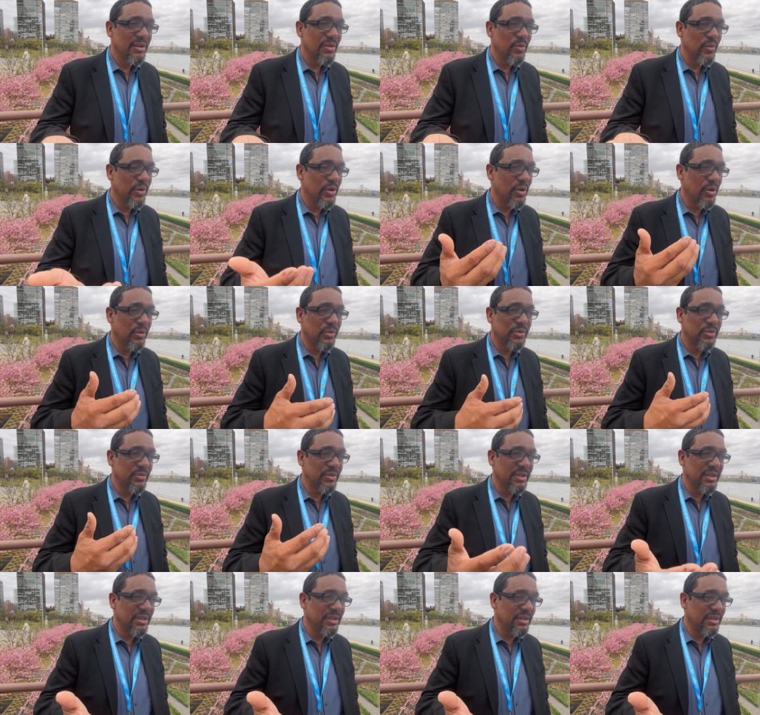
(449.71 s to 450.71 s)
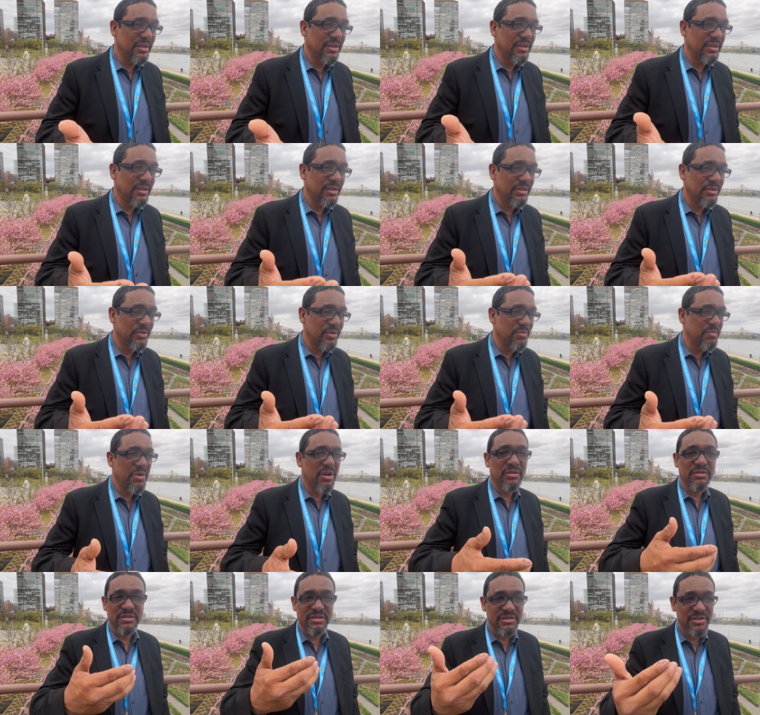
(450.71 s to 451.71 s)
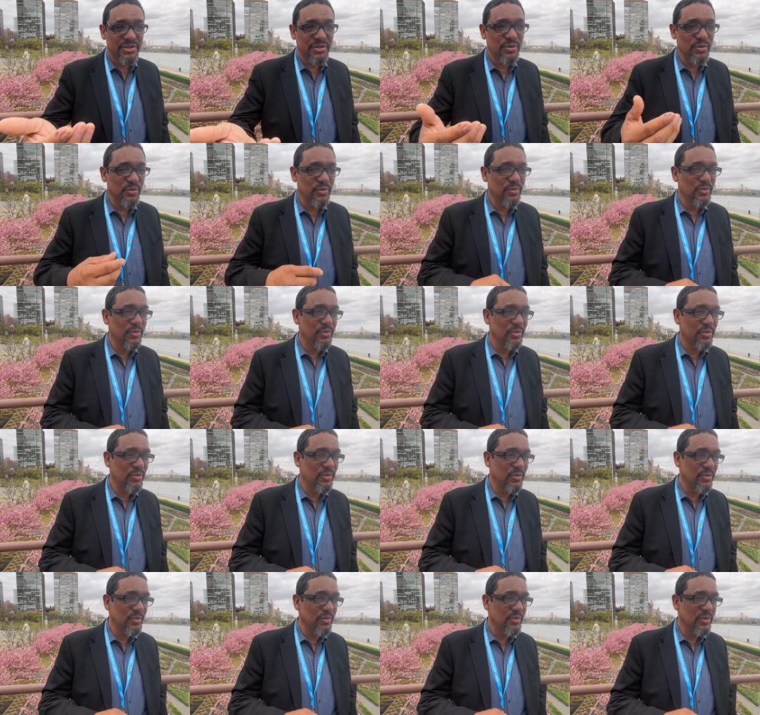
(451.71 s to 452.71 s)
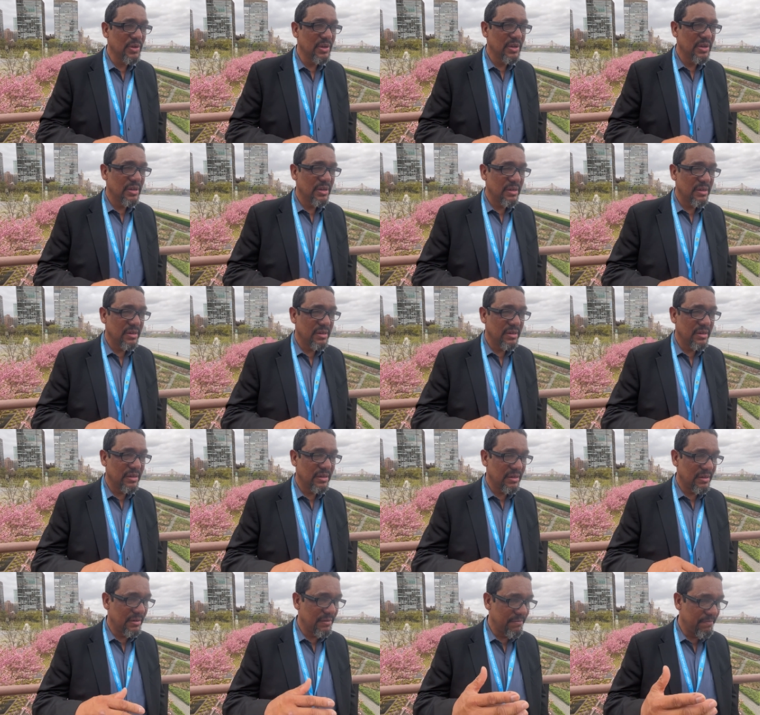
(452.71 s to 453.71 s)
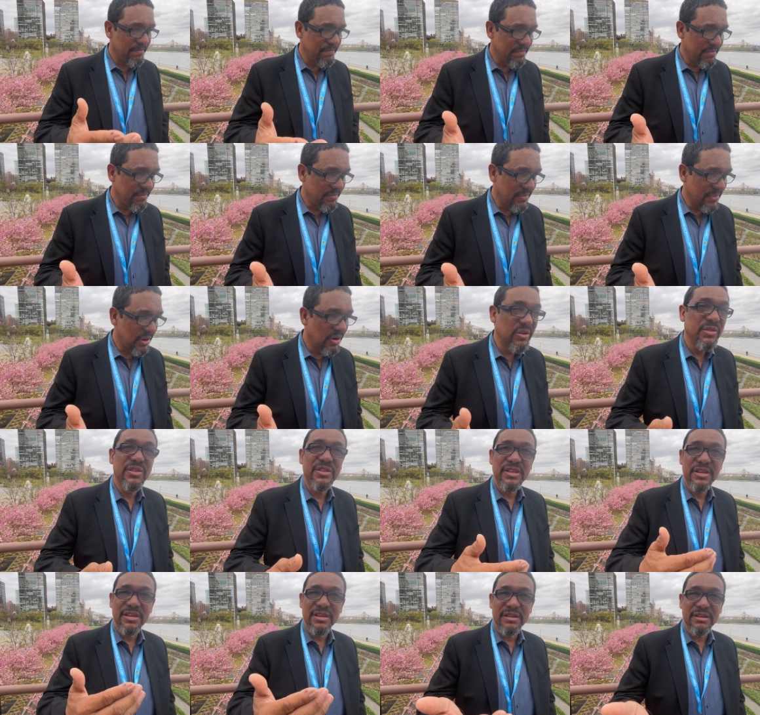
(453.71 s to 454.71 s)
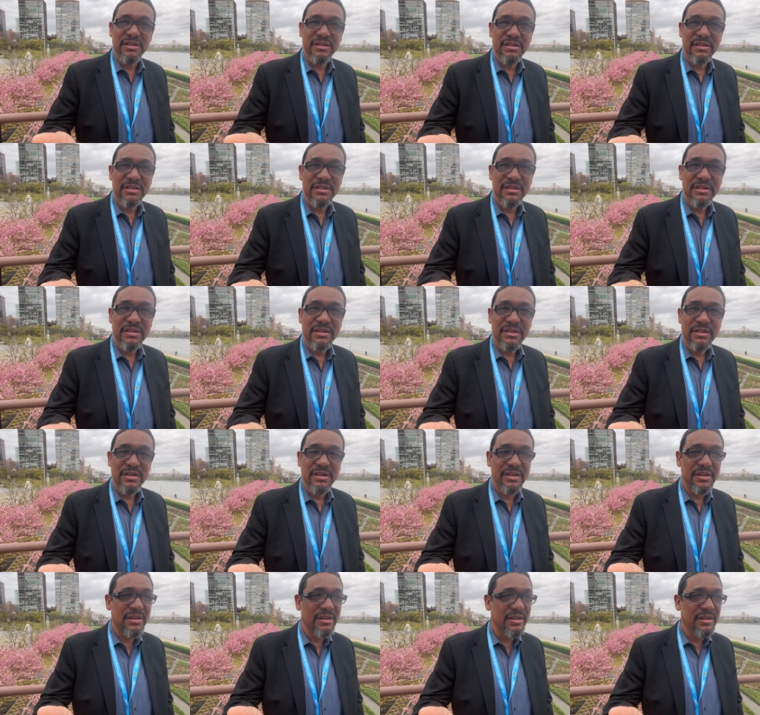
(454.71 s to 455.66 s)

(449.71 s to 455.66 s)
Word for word: we go to the to the mountains to to um, hunt deer, mm-hmm.